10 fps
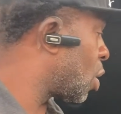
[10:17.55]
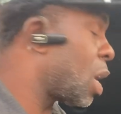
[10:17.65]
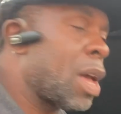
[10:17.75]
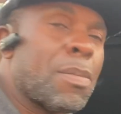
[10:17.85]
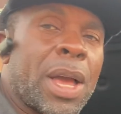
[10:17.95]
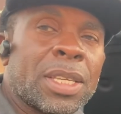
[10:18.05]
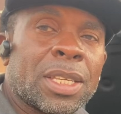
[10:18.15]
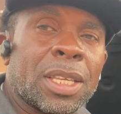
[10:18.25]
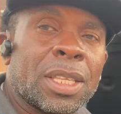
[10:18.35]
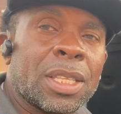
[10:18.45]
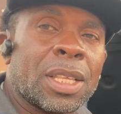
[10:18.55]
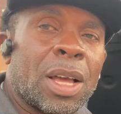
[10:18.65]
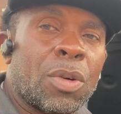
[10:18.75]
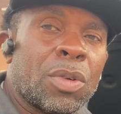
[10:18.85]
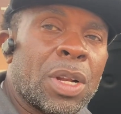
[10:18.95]
all I'm asking.
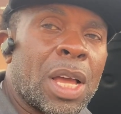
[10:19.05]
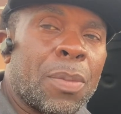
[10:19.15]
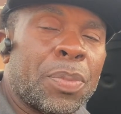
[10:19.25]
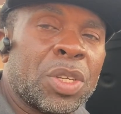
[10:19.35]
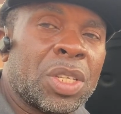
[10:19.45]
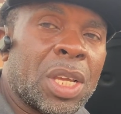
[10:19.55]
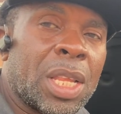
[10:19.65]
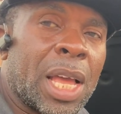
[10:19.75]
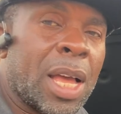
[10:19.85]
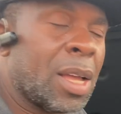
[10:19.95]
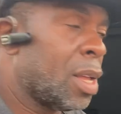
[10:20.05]
I really appreciate that.